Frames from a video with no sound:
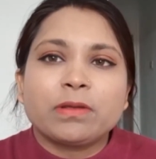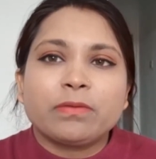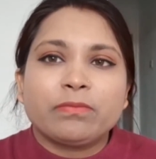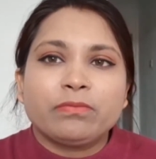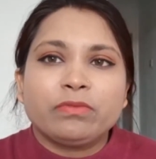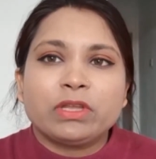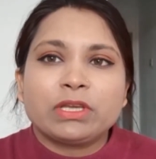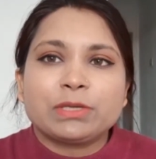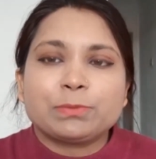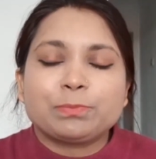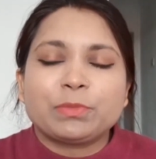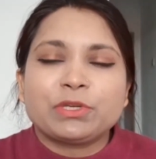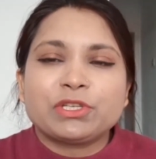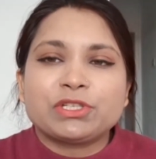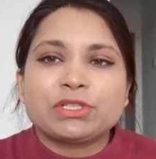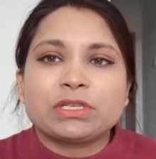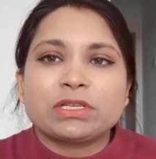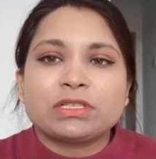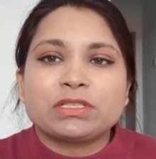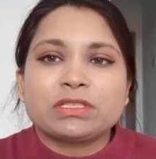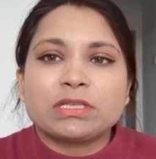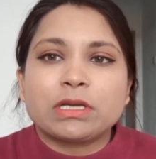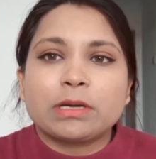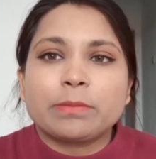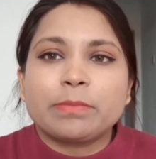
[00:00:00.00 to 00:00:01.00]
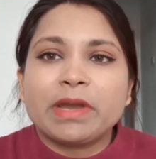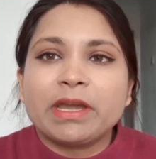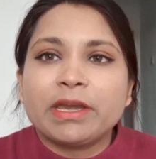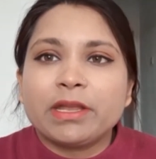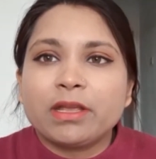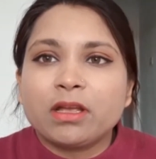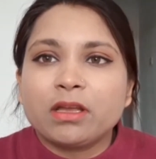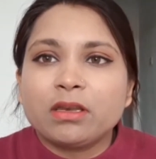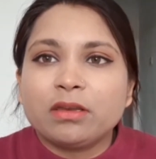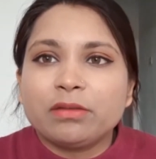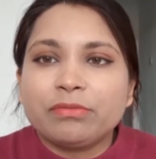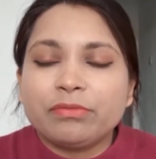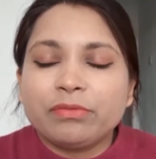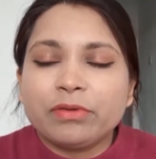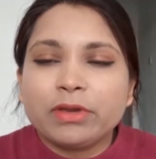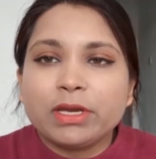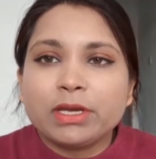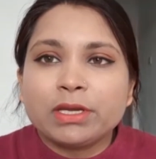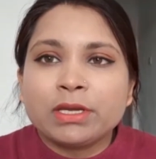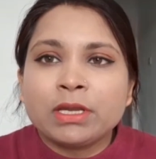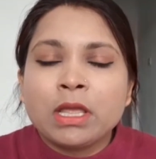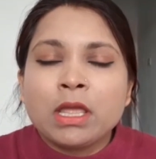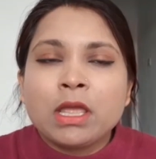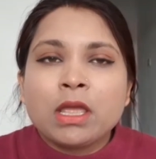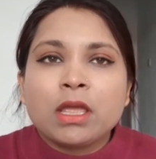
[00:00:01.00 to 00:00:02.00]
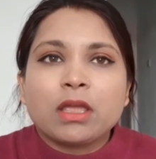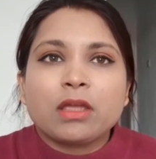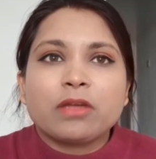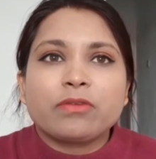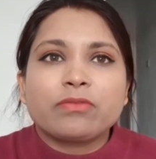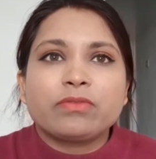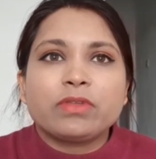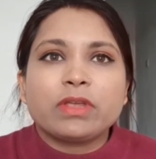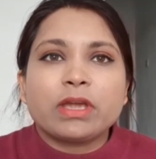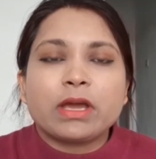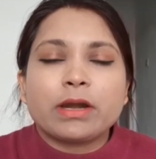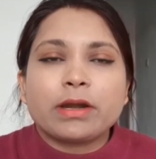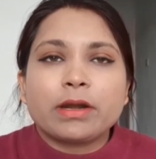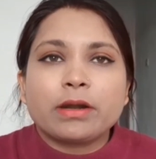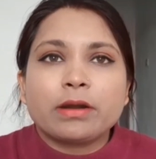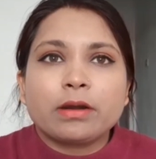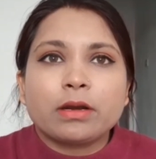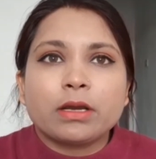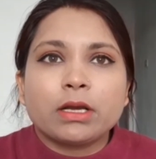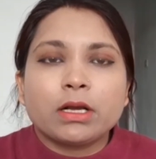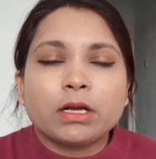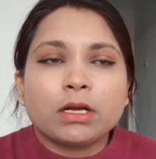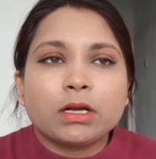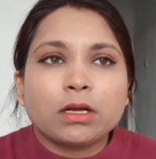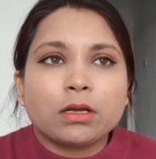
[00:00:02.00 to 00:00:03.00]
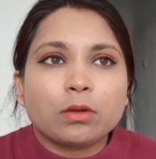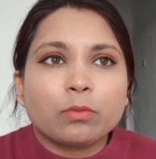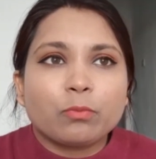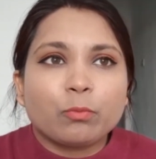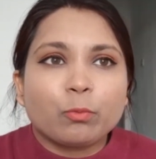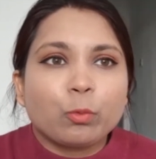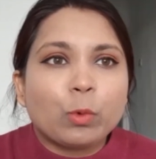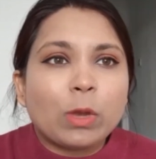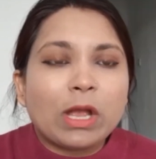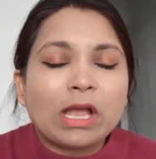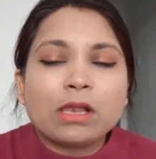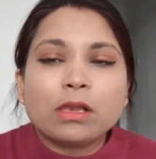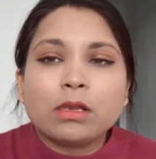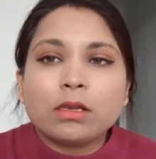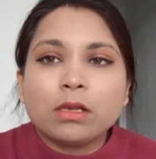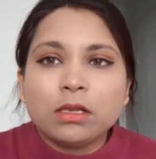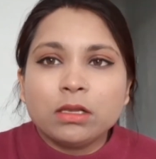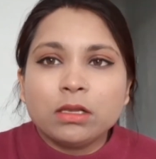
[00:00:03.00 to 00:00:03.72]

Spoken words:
If the patients are medically fit, if they are well,